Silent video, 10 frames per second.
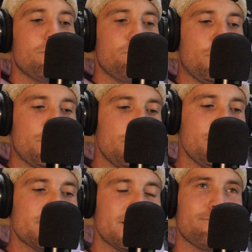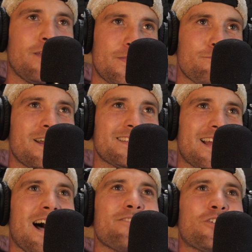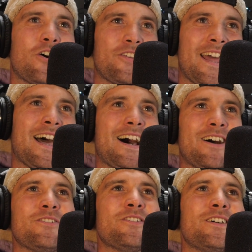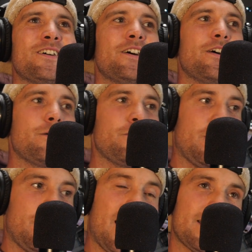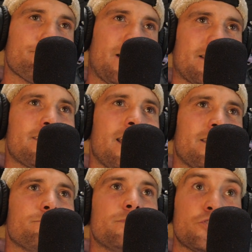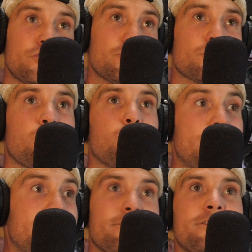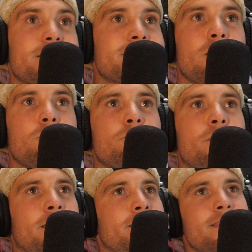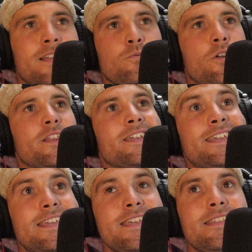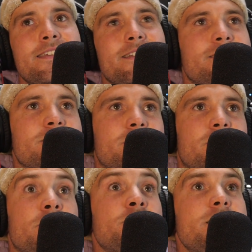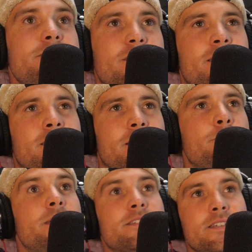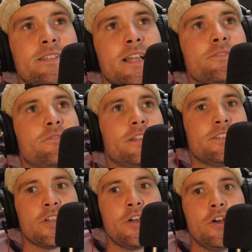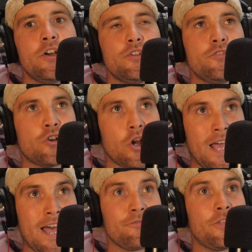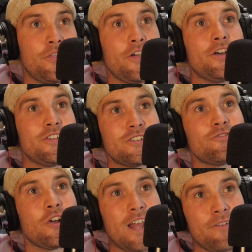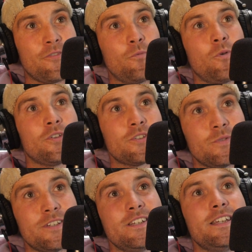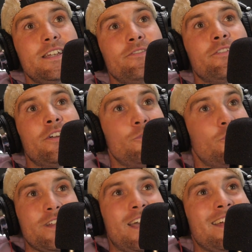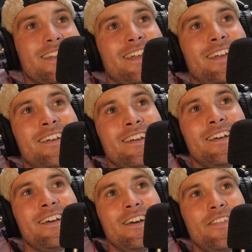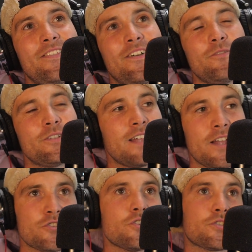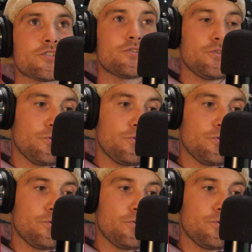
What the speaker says: But you seem like the mindset I've got now had it back then because you just did it for yourself. And I think that's one of the key things to achieving and being successful is you've got to have the thirst, you've got to have the want to achieve, and you already had it. And was that just